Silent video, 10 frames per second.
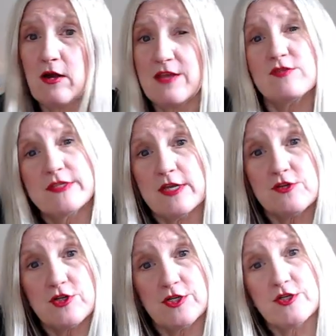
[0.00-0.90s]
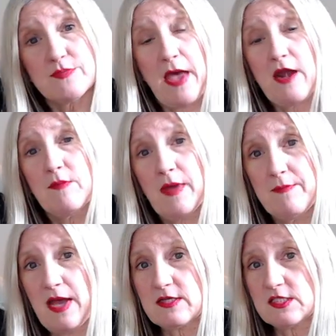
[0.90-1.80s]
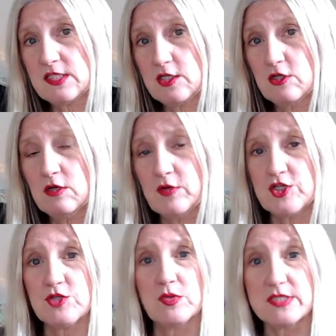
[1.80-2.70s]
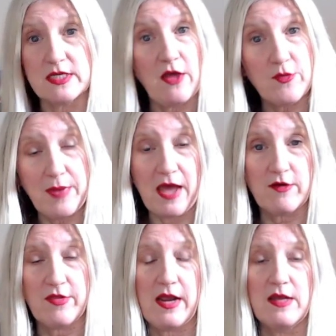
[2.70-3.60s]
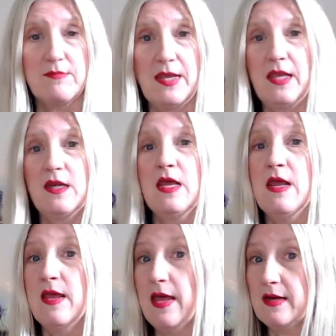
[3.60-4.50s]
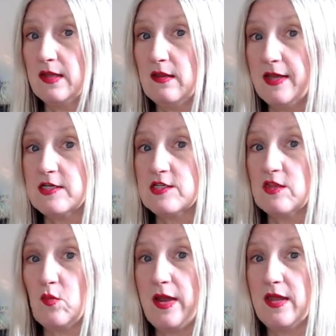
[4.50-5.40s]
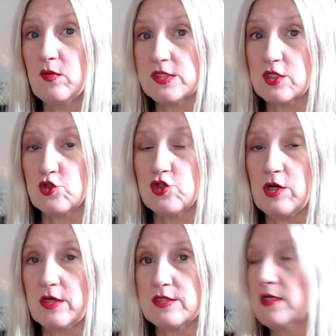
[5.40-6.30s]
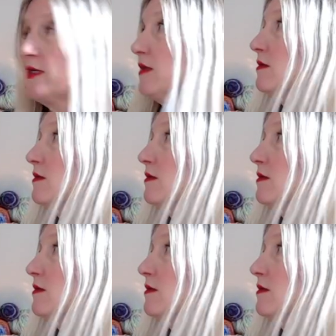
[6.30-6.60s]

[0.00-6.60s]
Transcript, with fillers: I used Yesteryear's pattern by Max Sear, which was another pattern that I had made, and I liked the way it was constructed and,